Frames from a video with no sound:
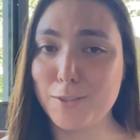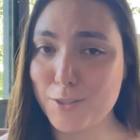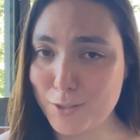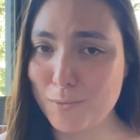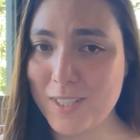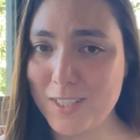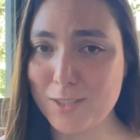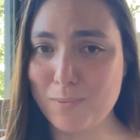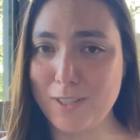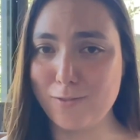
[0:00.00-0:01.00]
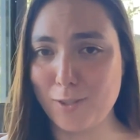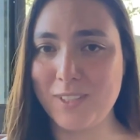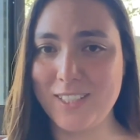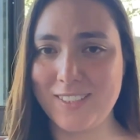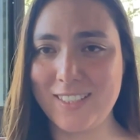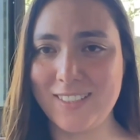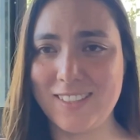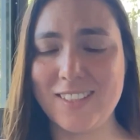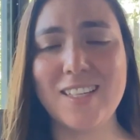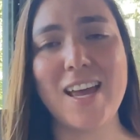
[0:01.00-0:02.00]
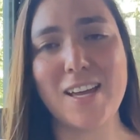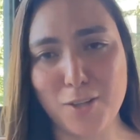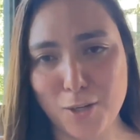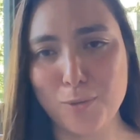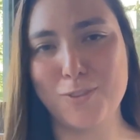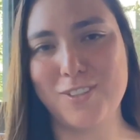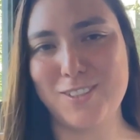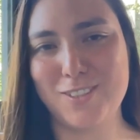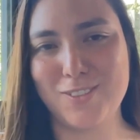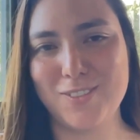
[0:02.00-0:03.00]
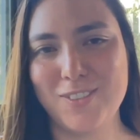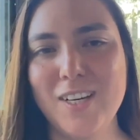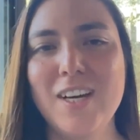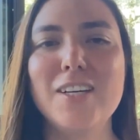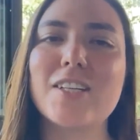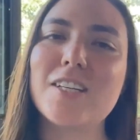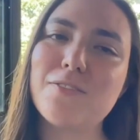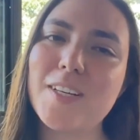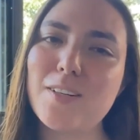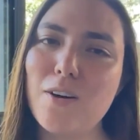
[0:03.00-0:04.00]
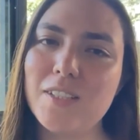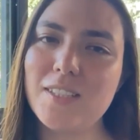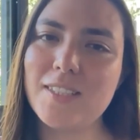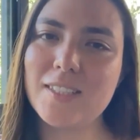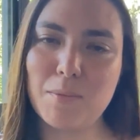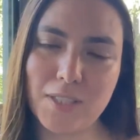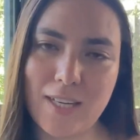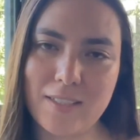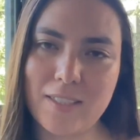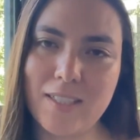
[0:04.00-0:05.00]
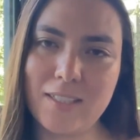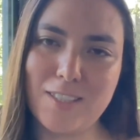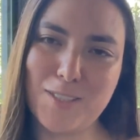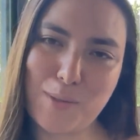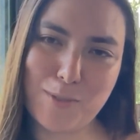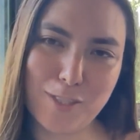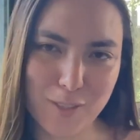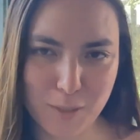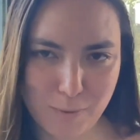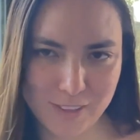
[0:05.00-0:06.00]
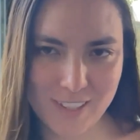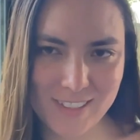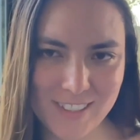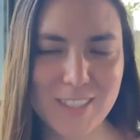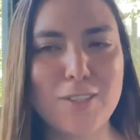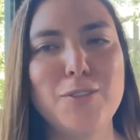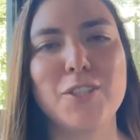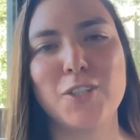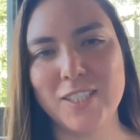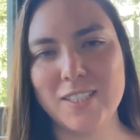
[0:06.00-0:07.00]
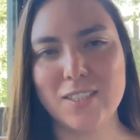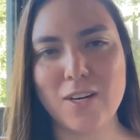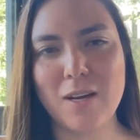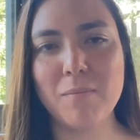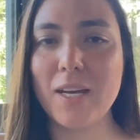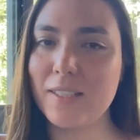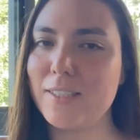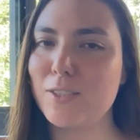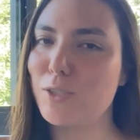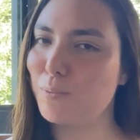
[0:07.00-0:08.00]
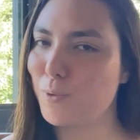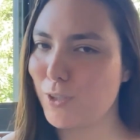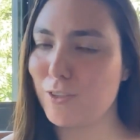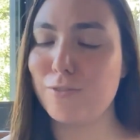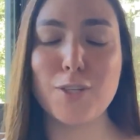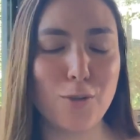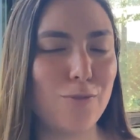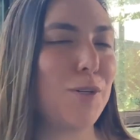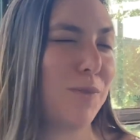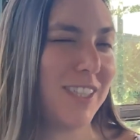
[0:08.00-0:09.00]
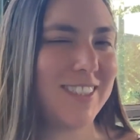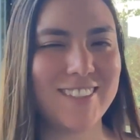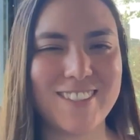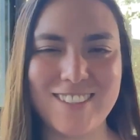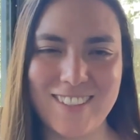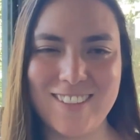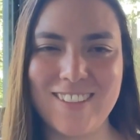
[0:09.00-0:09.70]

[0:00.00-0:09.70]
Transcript: so much about verbal identity, and I hope you did too. You can find all the links about Kezia in the description of this podcast, including her Instagram and link to book her for your own verbal identity.